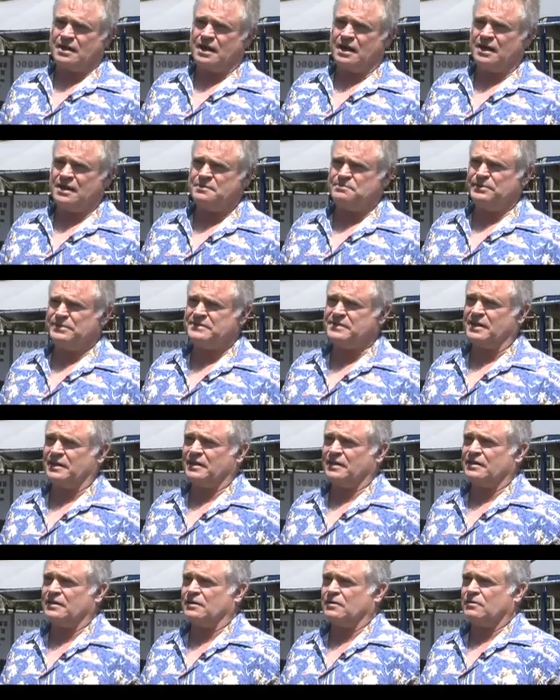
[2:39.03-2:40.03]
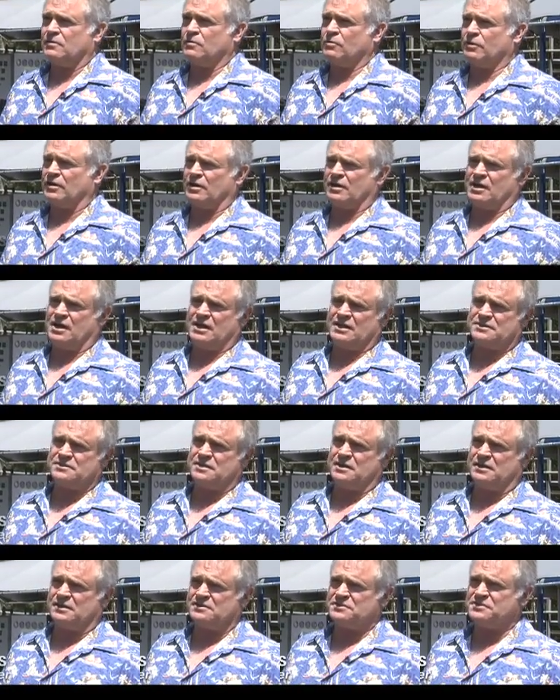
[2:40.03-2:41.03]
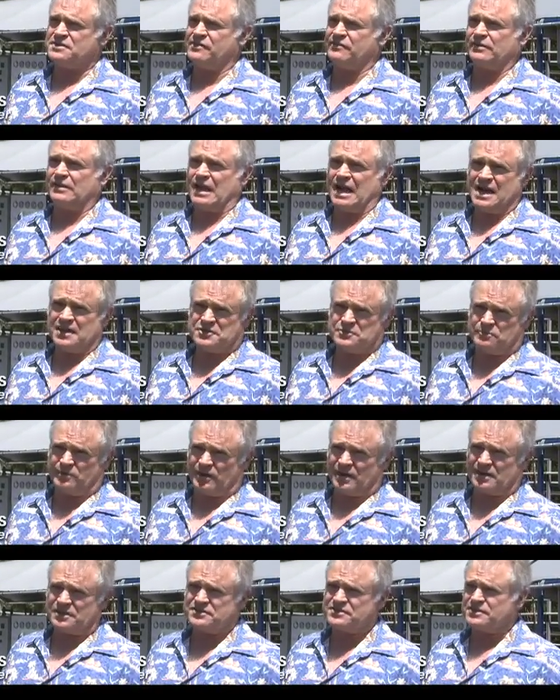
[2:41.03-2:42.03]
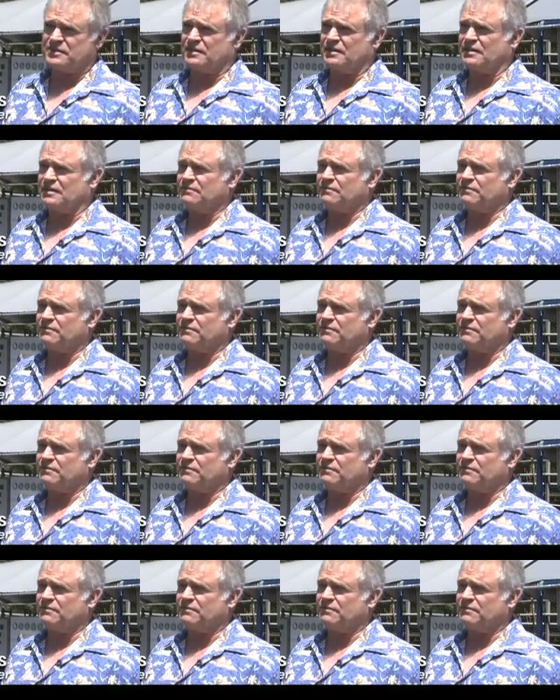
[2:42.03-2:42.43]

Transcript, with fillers: I in particular work on uh, several aspects. Uh,